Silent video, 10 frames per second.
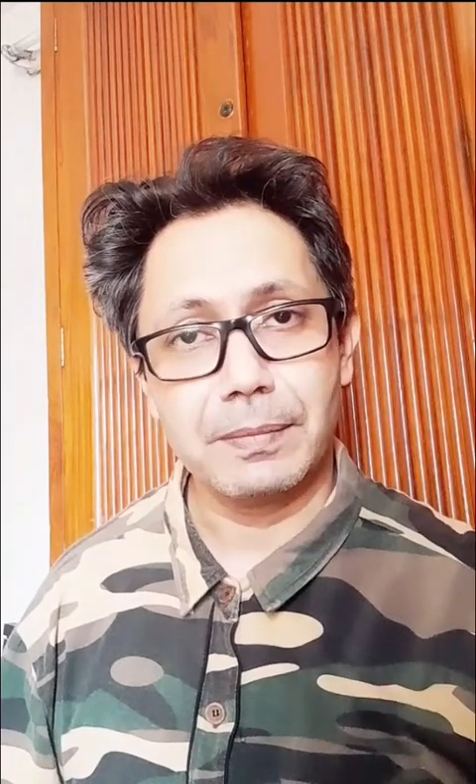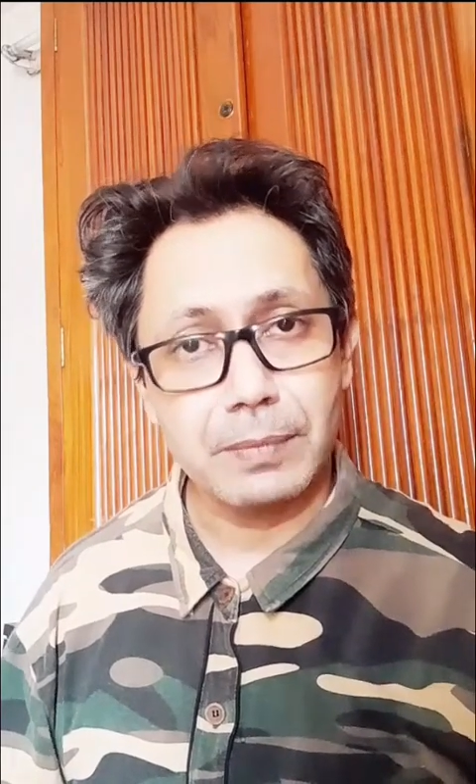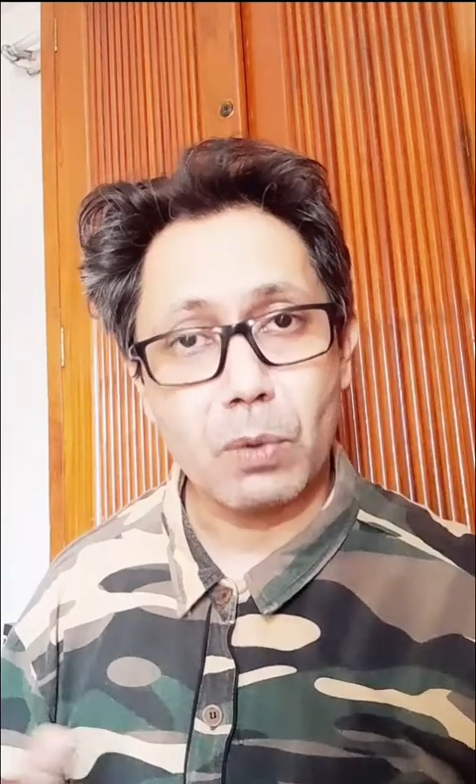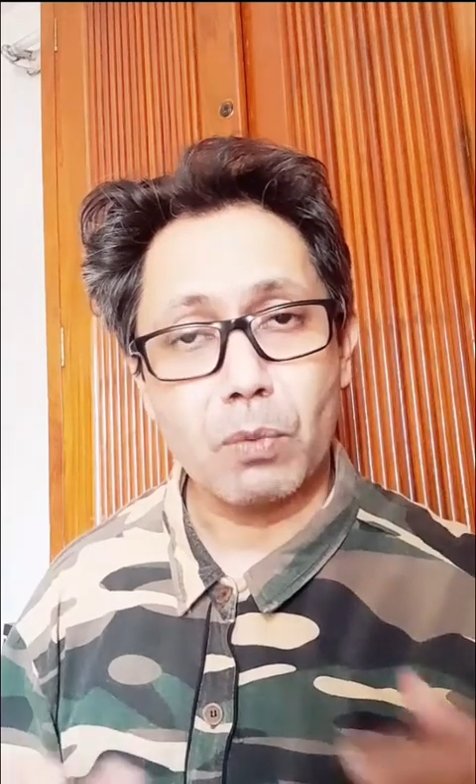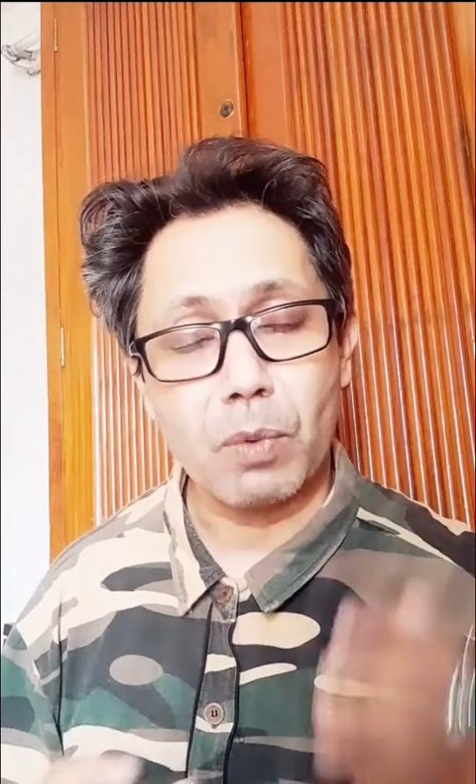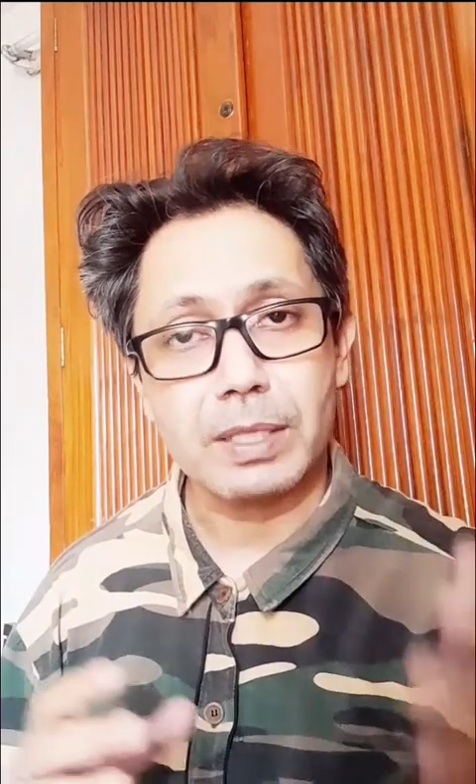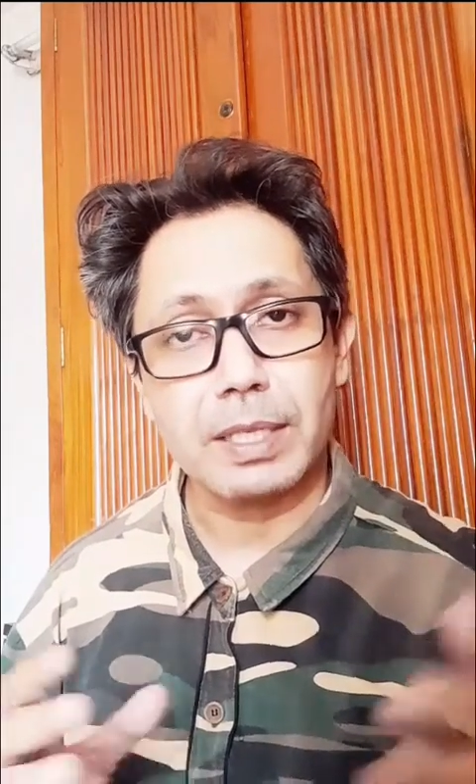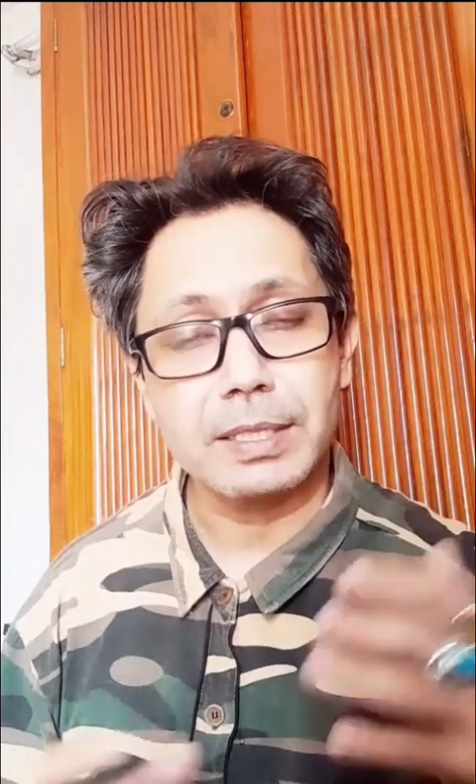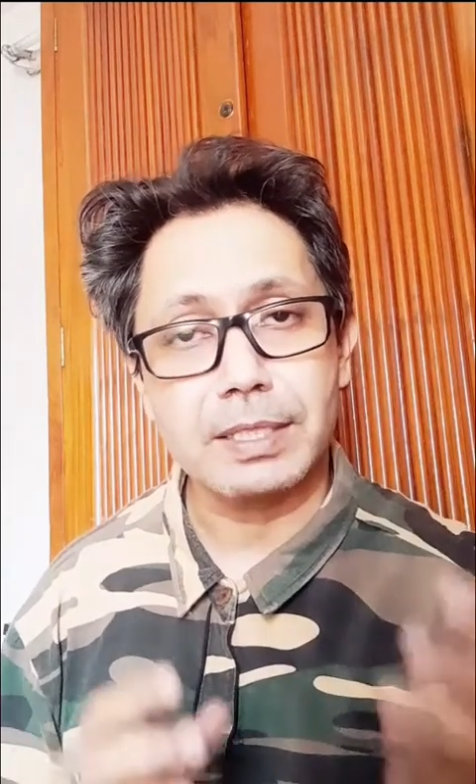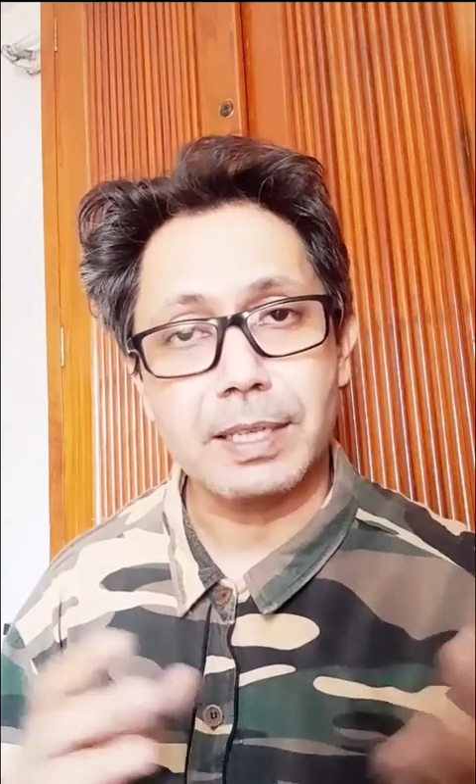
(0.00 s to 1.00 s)
What
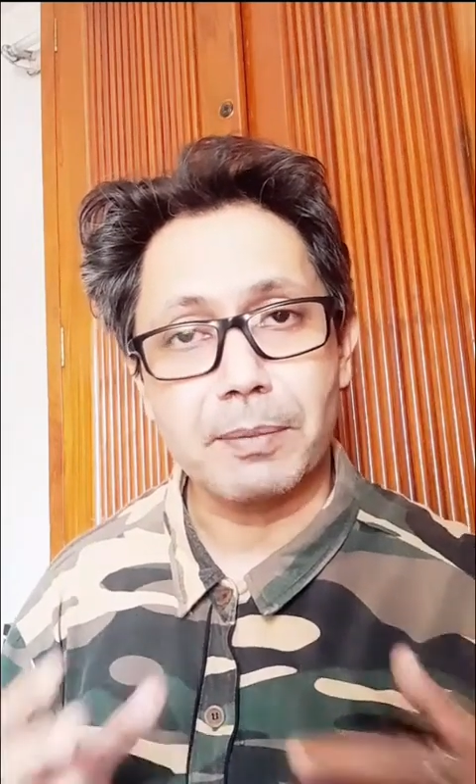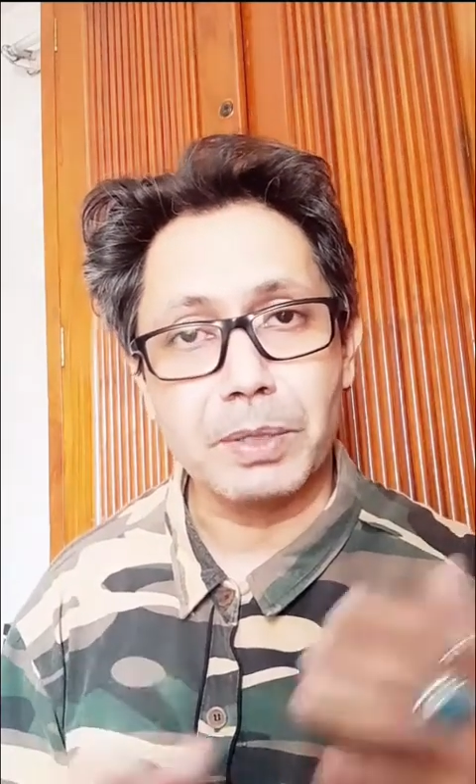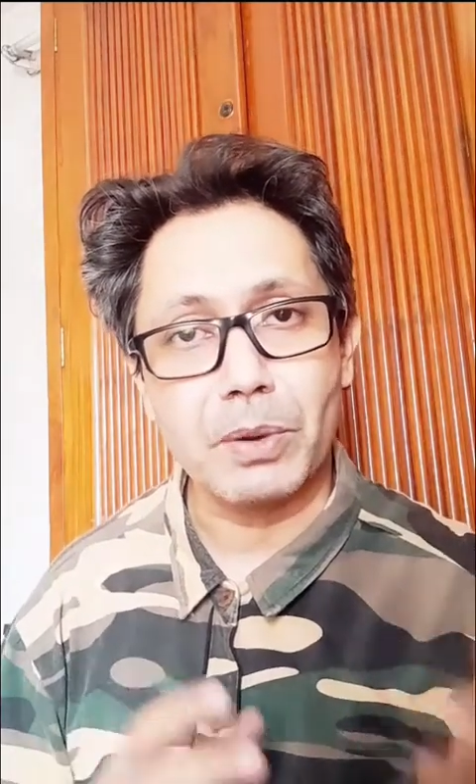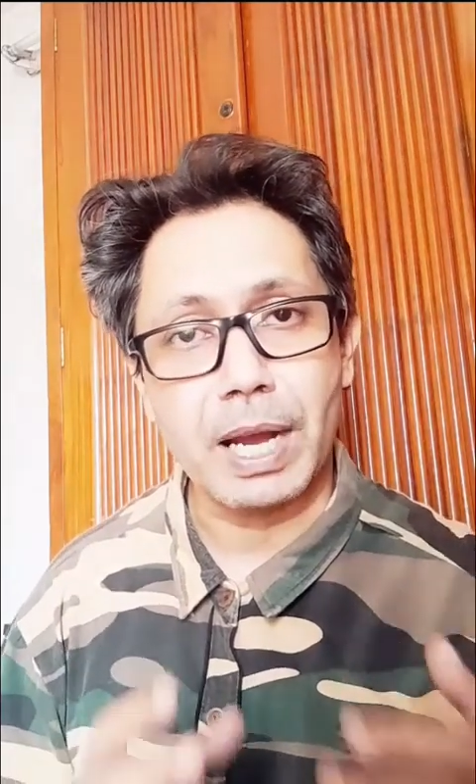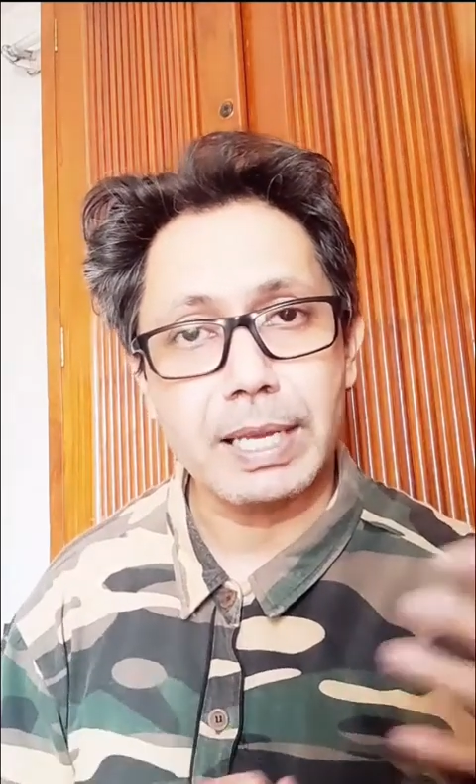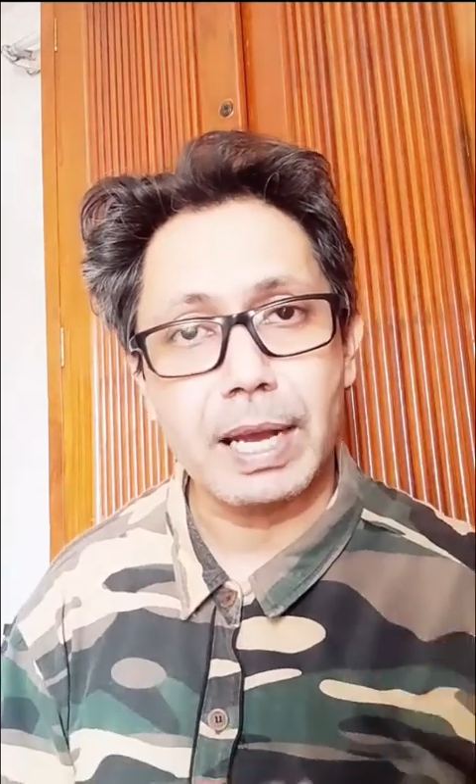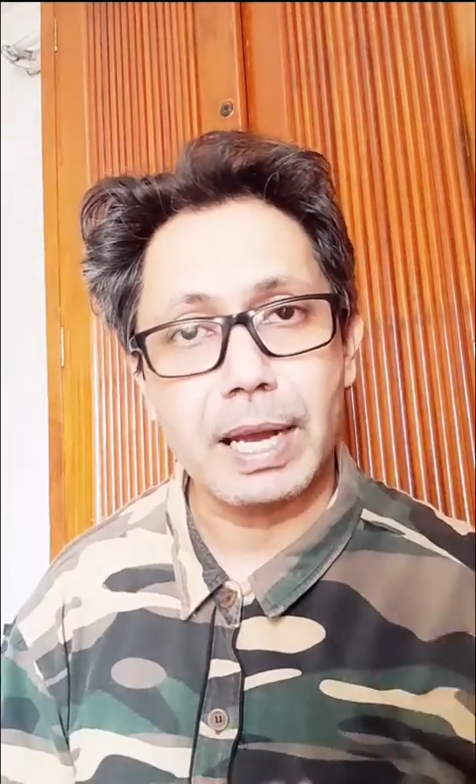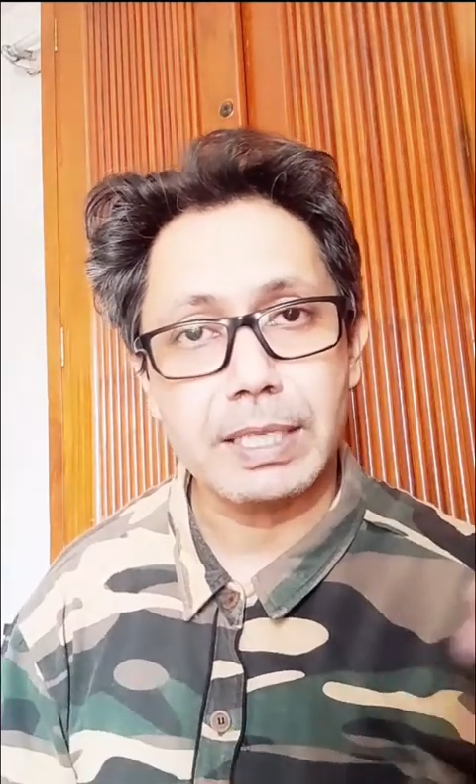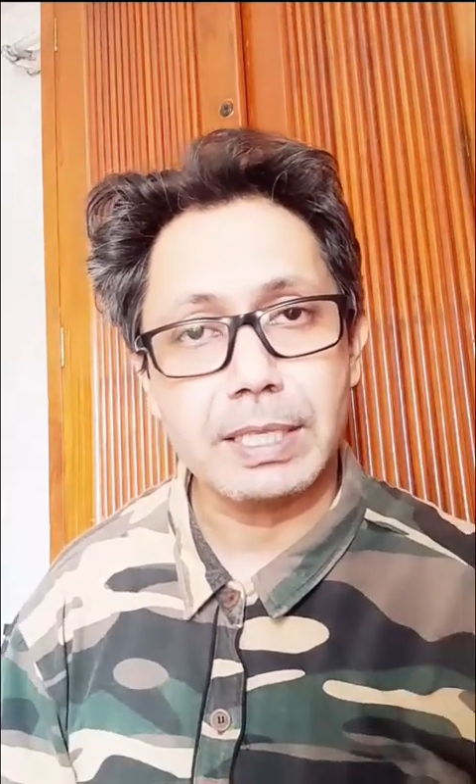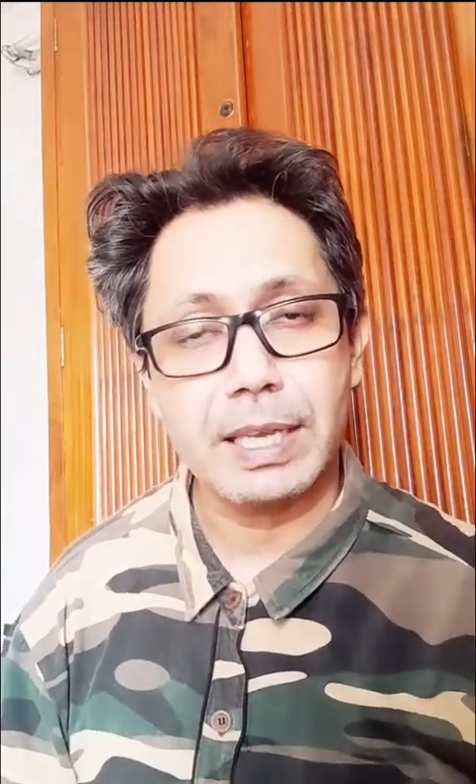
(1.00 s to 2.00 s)
is
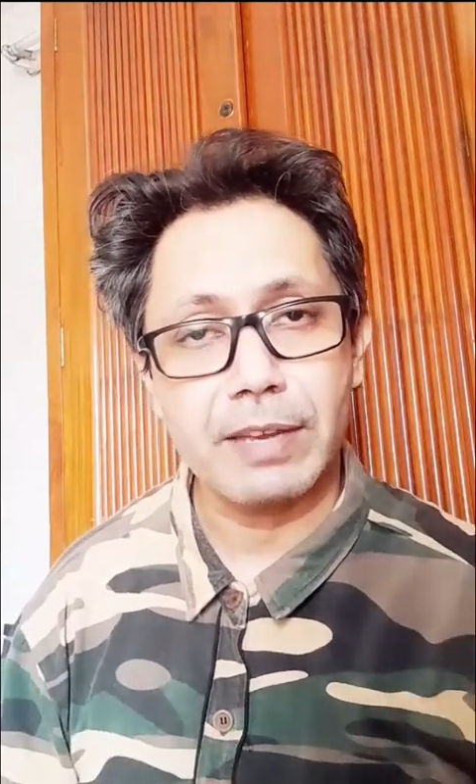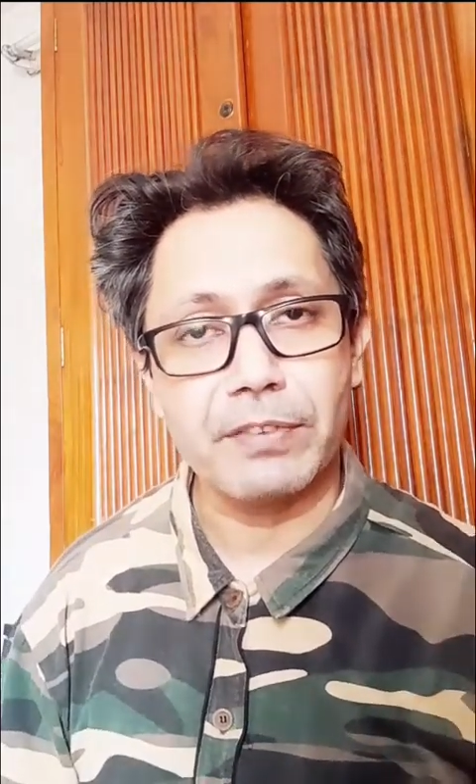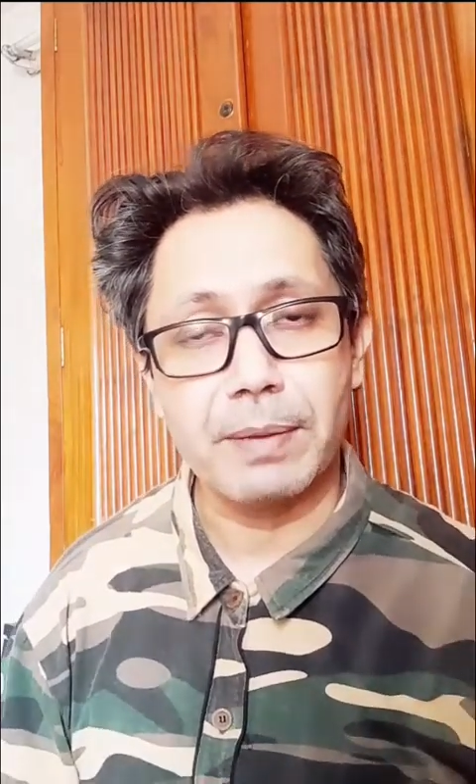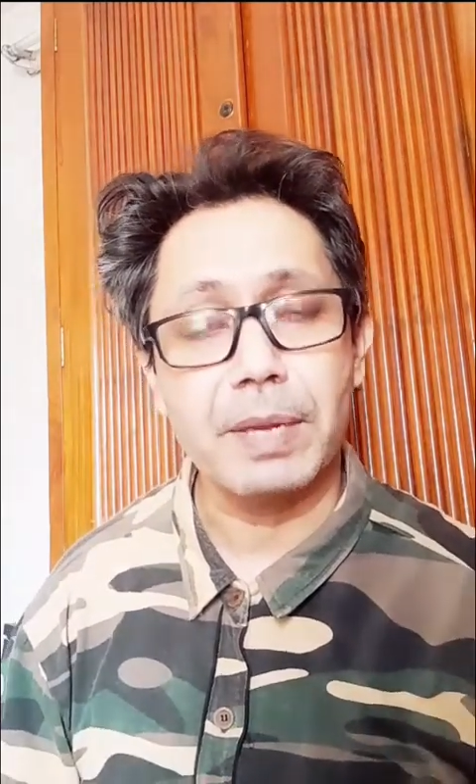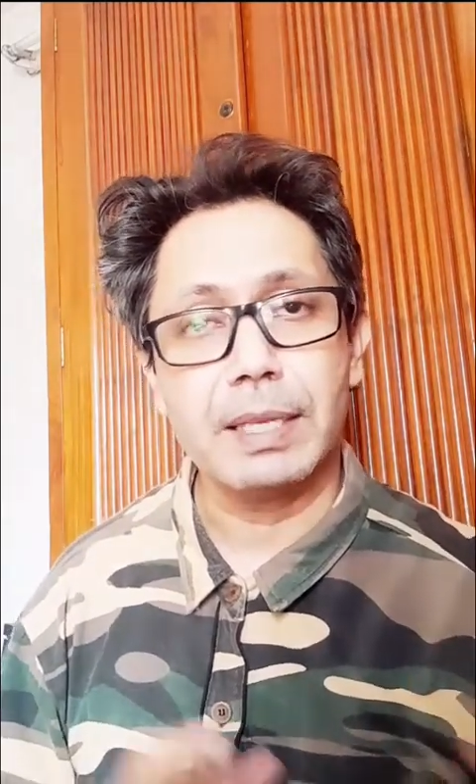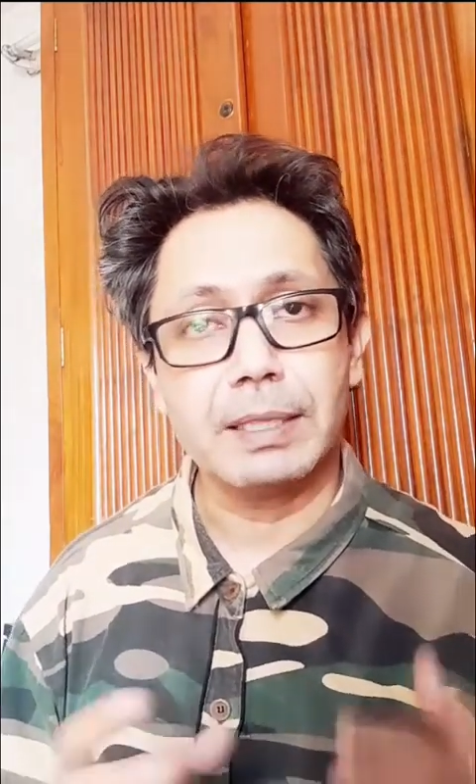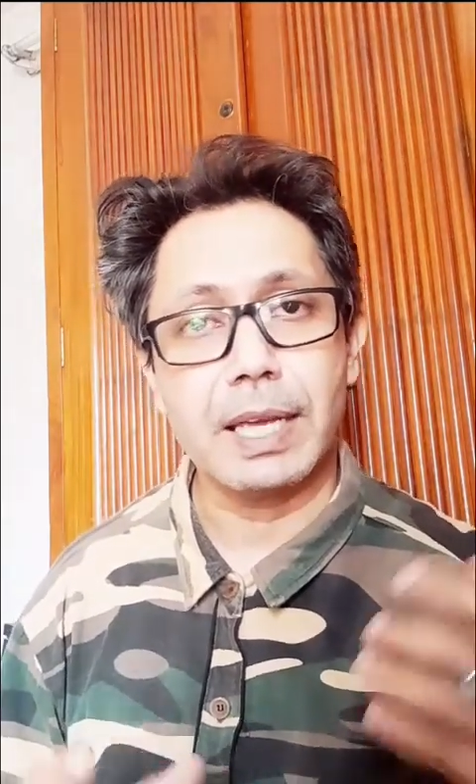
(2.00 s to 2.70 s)
WIITFM?